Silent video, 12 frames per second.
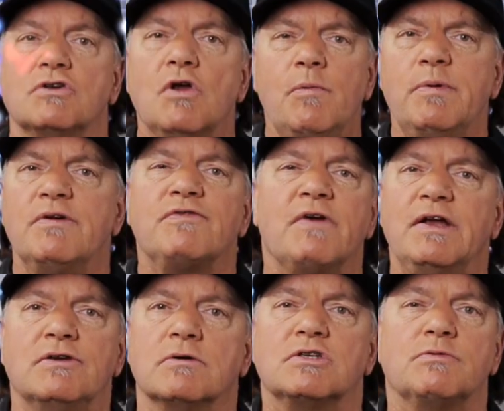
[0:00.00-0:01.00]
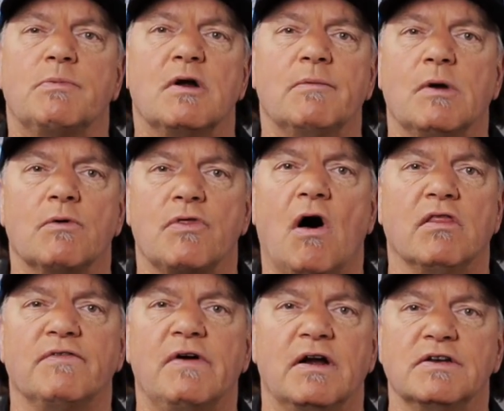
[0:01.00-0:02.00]
don't be afraid to experiment with all the
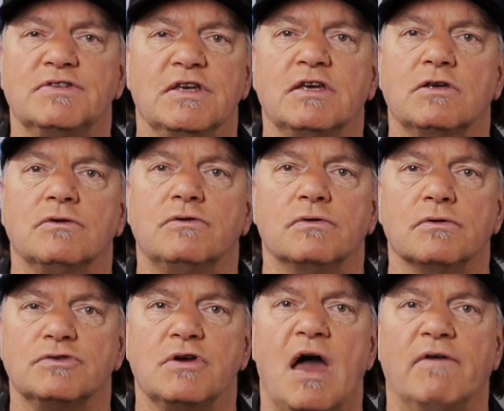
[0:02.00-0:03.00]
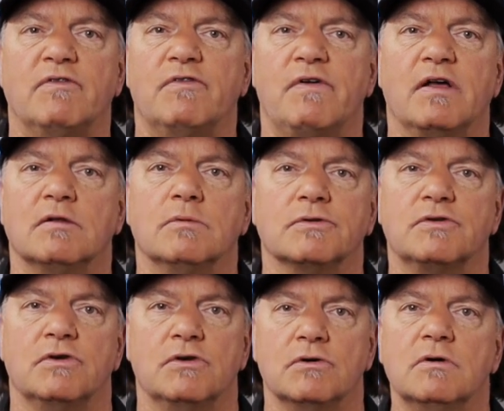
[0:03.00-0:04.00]
various EQ tools you have available to
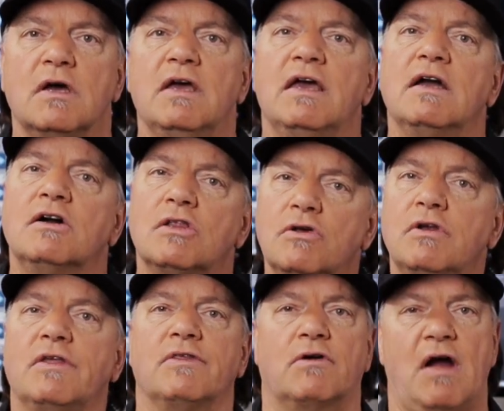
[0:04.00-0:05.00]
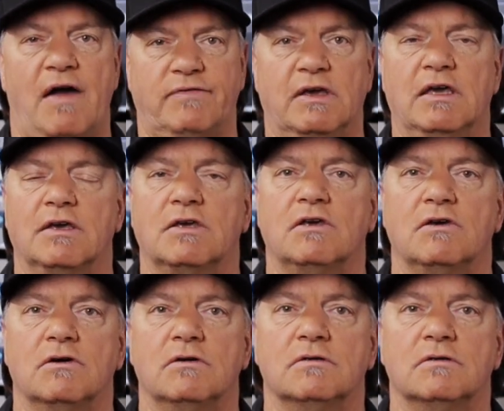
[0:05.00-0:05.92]
you, including the graphic EQ.